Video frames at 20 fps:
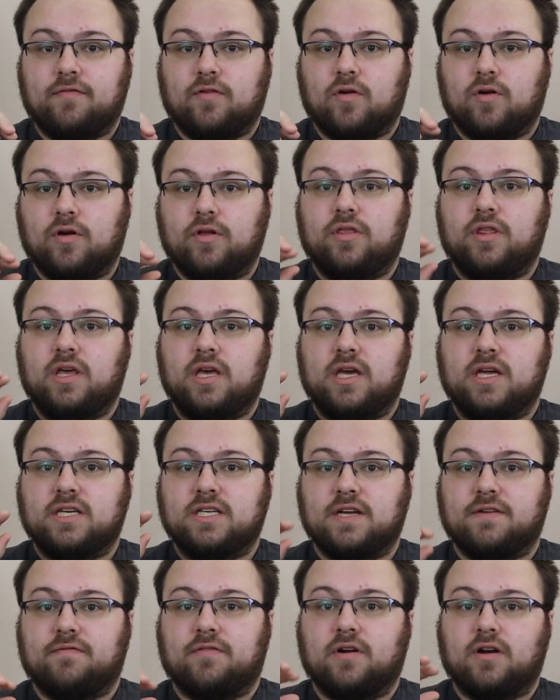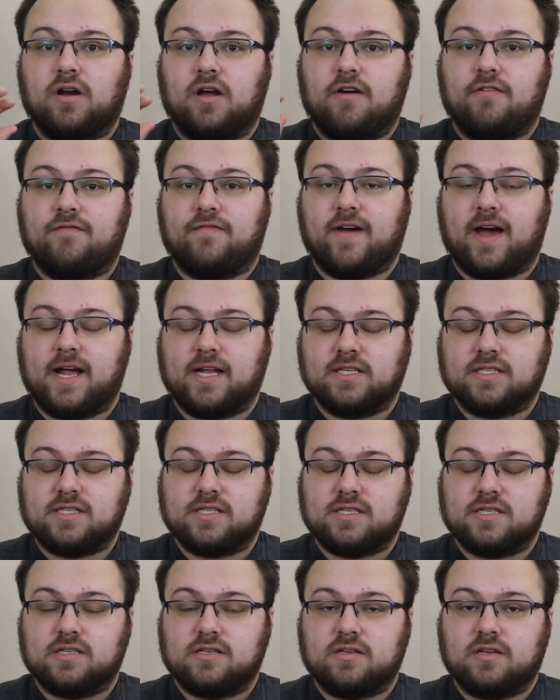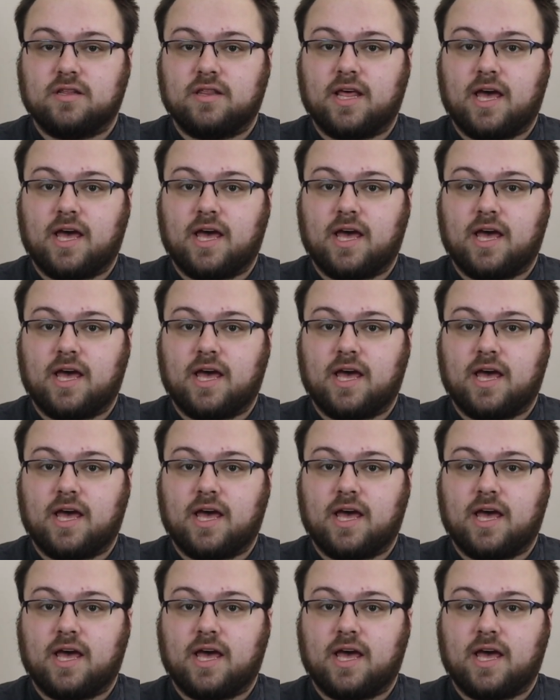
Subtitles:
for the different events